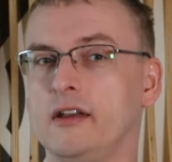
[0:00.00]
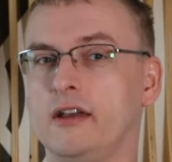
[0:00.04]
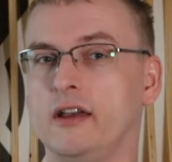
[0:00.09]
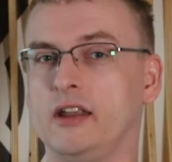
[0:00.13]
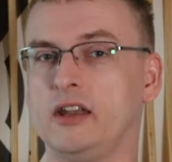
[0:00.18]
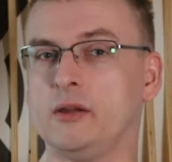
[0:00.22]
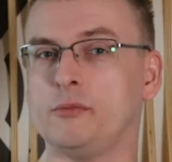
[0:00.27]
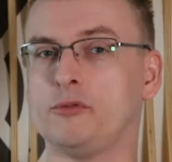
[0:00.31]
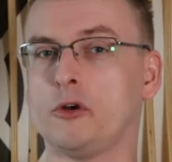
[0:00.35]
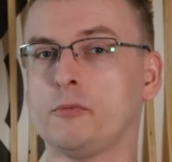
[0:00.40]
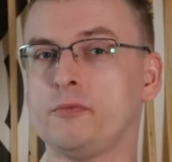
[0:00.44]

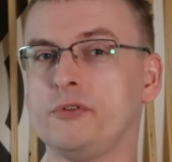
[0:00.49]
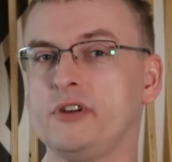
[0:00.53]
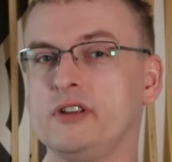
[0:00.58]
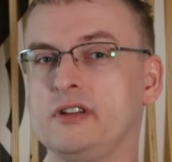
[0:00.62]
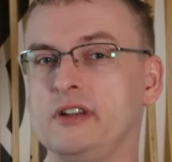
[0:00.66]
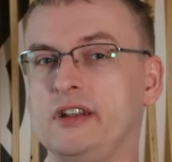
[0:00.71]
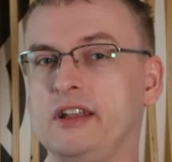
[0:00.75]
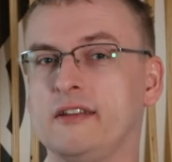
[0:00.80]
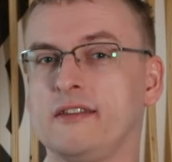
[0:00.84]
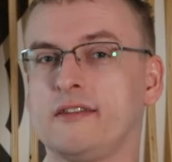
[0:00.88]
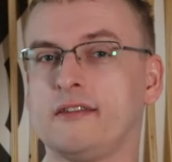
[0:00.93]
And
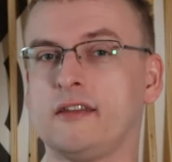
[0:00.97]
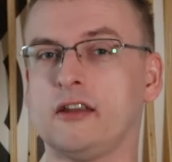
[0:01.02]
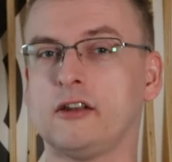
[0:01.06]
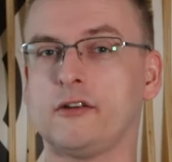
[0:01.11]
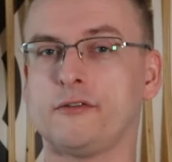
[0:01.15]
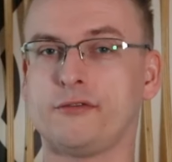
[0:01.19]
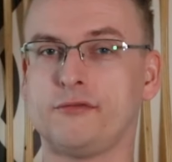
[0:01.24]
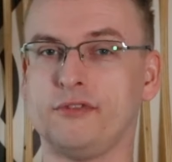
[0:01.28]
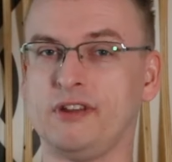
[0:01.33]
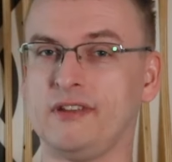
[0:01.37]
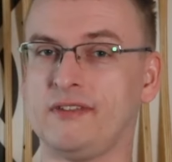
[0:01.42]
appropriately, instead
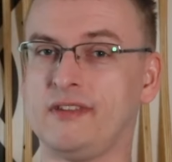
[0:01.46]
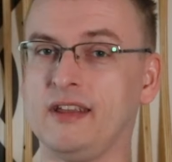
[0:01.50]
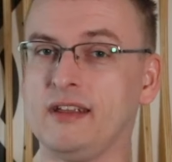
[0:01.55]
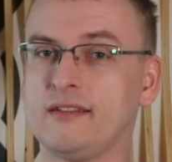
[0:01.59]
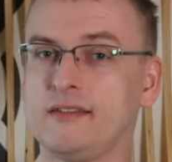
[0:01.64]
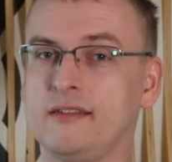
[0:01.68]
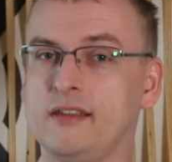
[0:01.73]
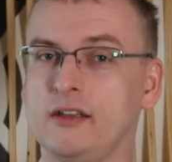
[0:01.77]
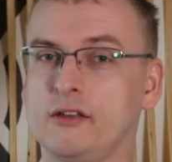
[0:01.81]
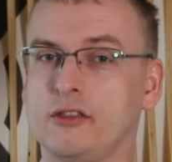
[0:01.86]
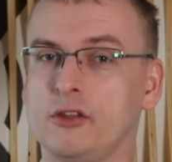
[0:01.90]
of
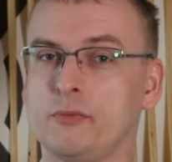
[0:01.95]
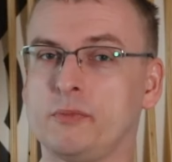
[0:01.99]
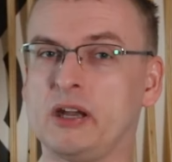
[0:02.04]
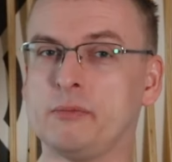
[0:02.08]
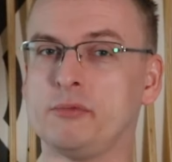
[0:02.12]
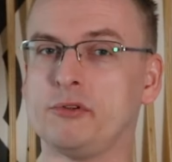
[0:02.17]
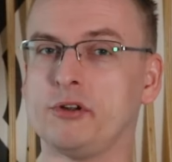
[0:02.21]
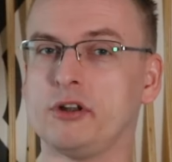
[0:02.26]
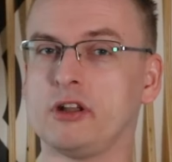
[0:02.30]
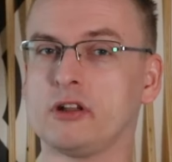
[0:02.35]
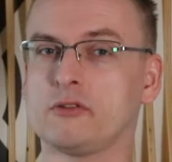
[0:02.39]
360 on the
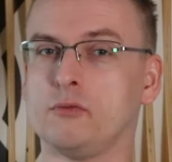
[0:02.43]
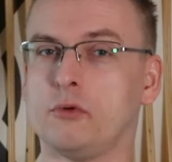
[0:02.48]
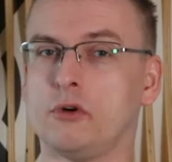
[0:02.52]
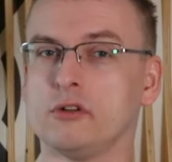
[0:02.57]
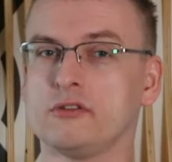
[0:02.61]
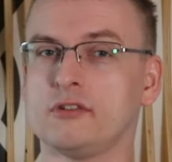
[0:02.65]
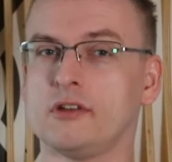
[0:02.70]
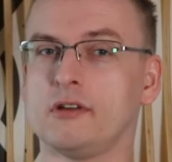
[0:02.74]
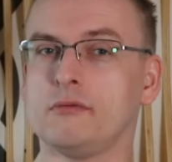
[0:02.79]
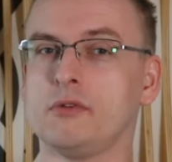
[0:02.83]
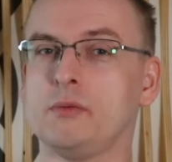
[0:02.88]
byproduct
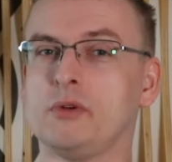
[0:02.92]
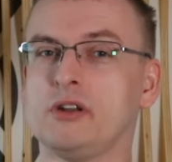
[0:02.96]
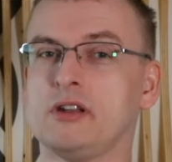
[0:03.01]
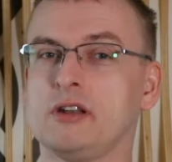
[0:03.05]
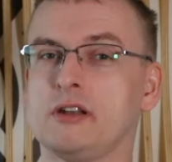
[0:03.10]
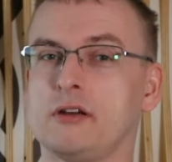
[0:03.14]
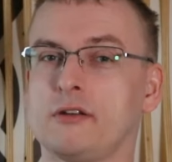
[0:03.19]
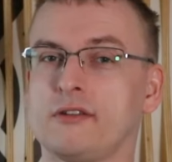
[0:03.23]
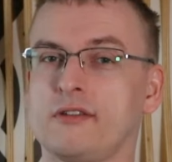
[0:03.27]
water, we would allow